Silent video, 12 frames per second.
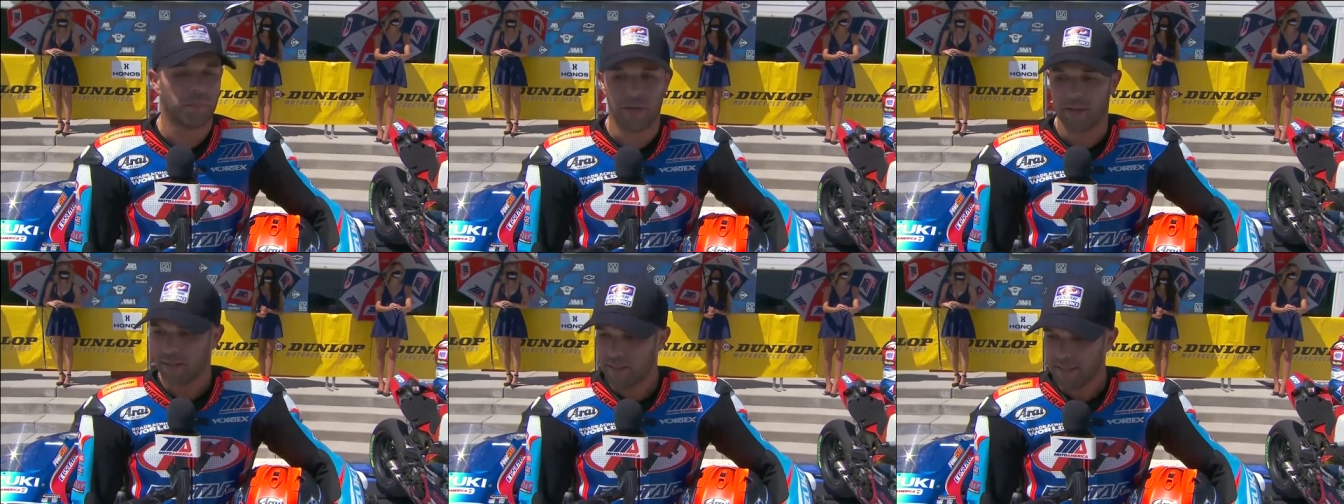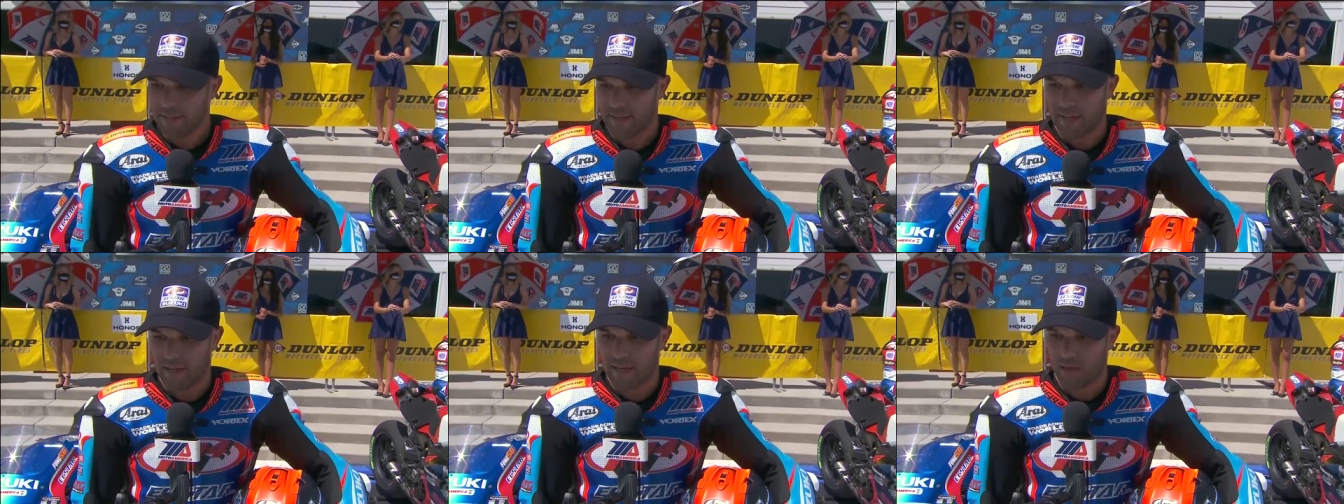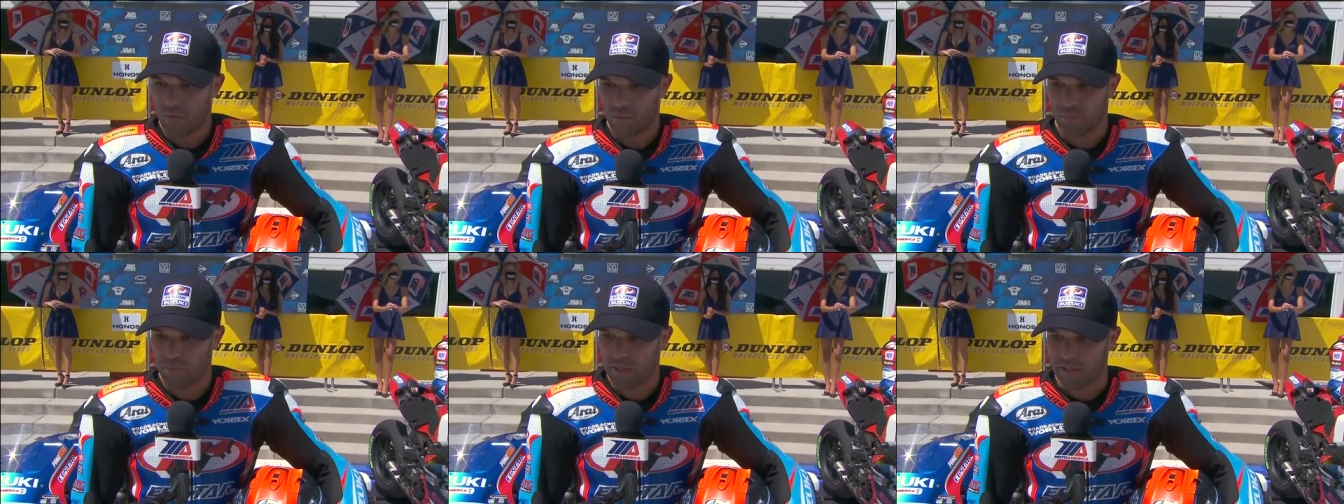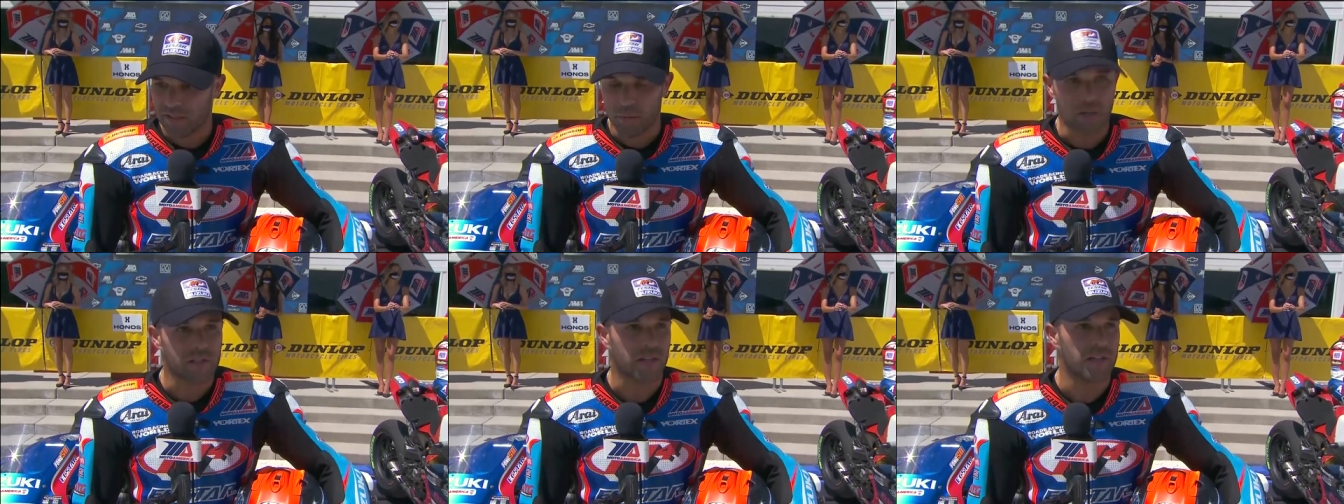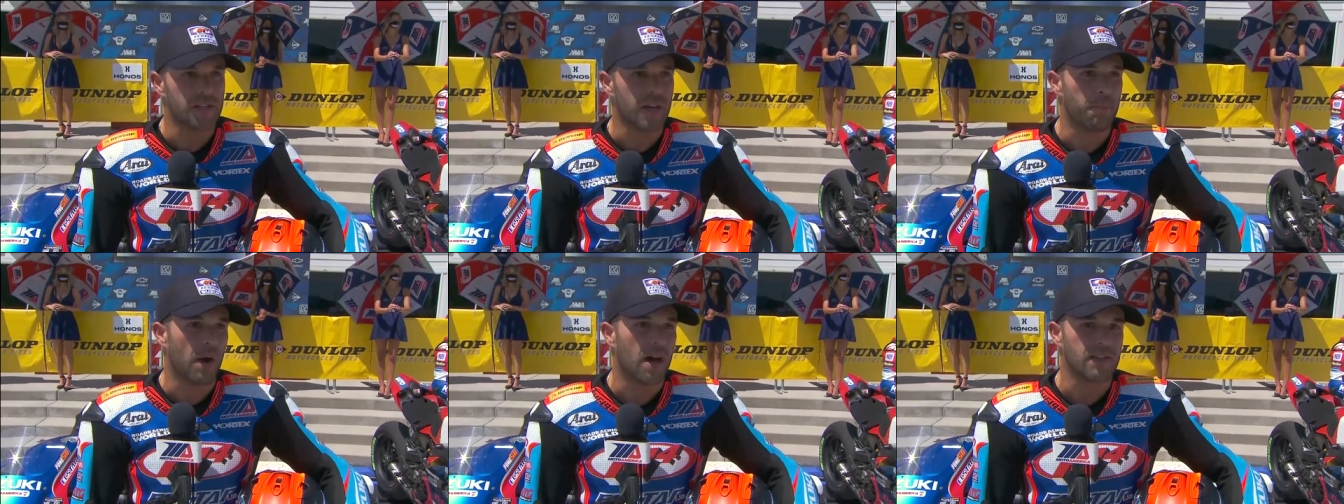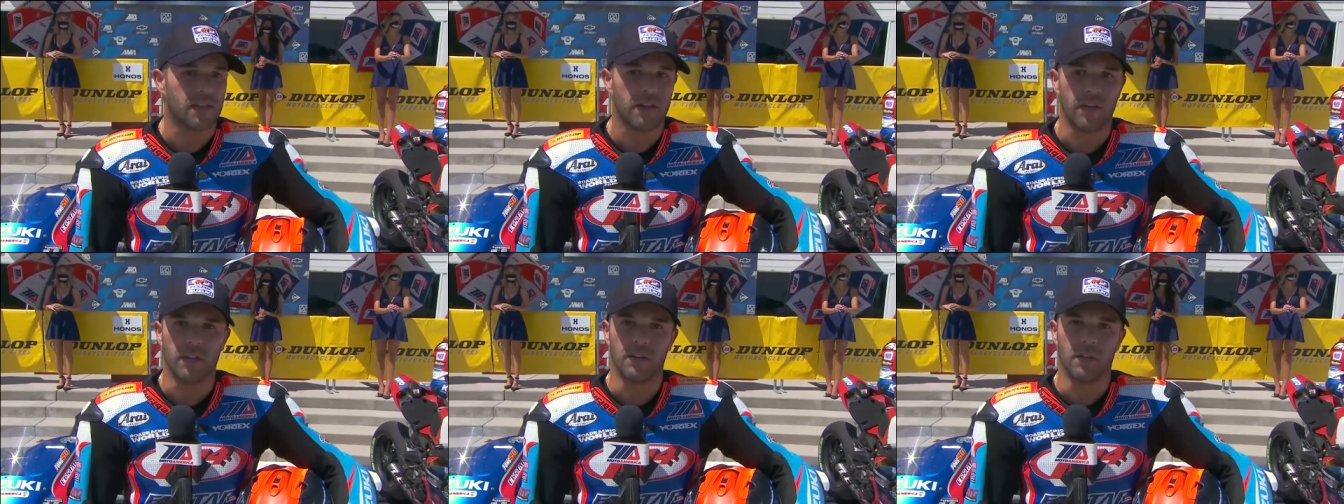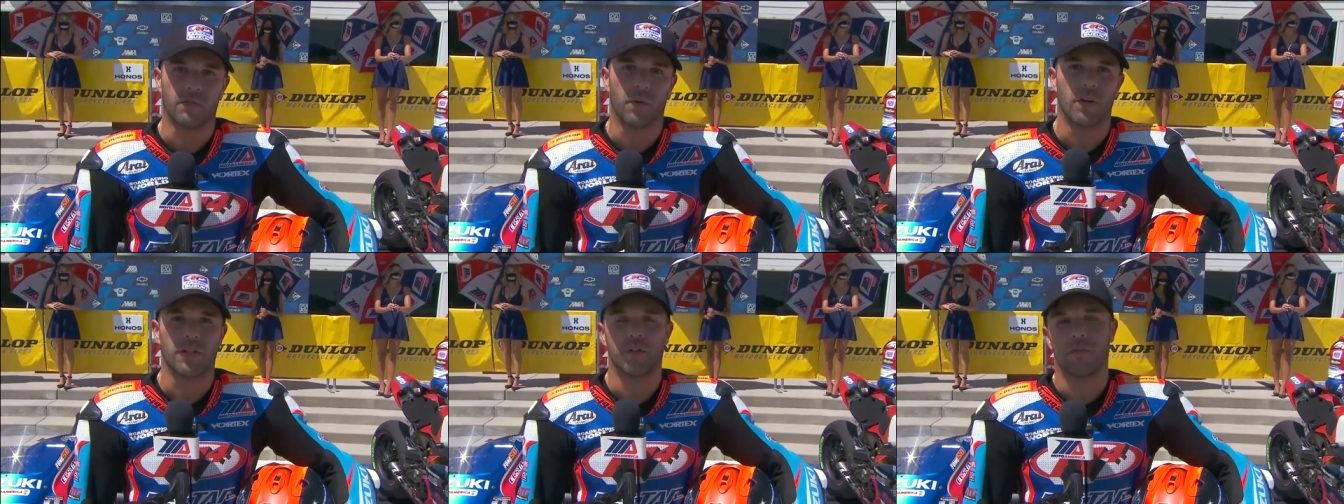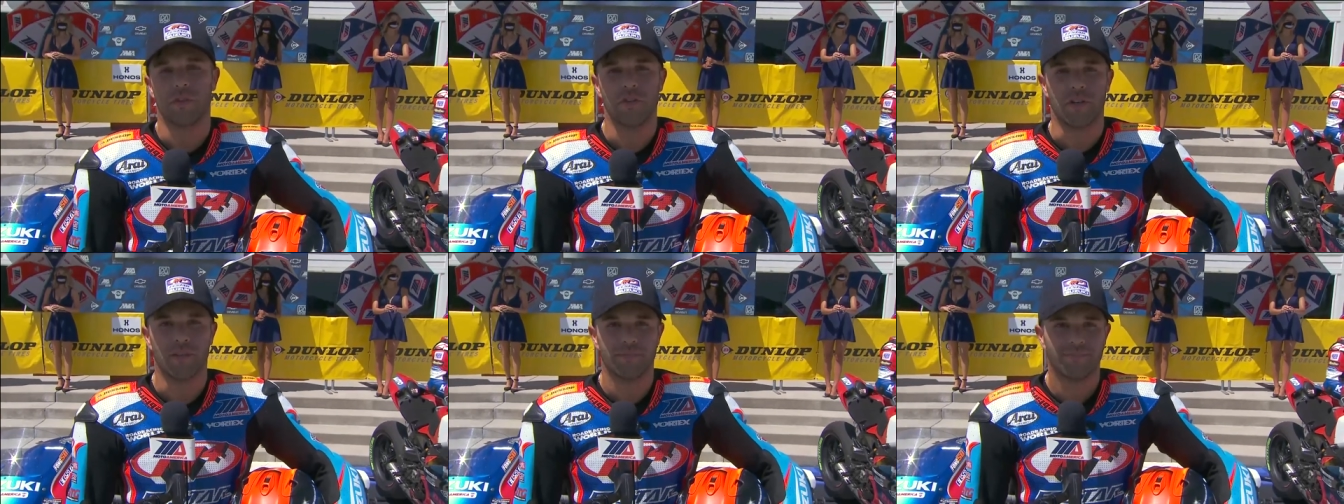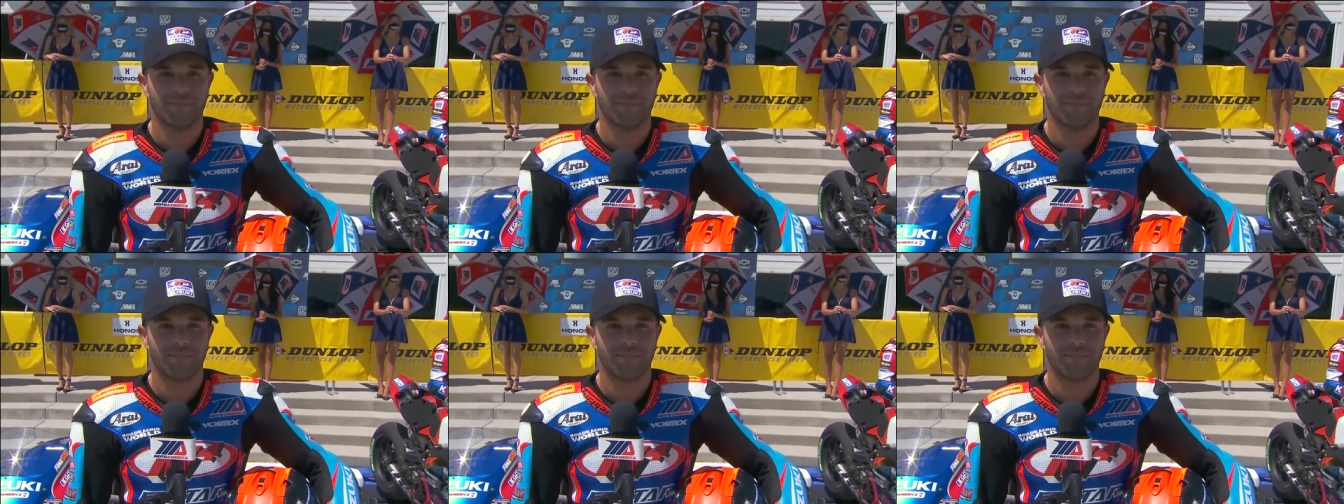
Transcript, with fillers: But uh, like I said, we're just going to stay positive and look forward to the future.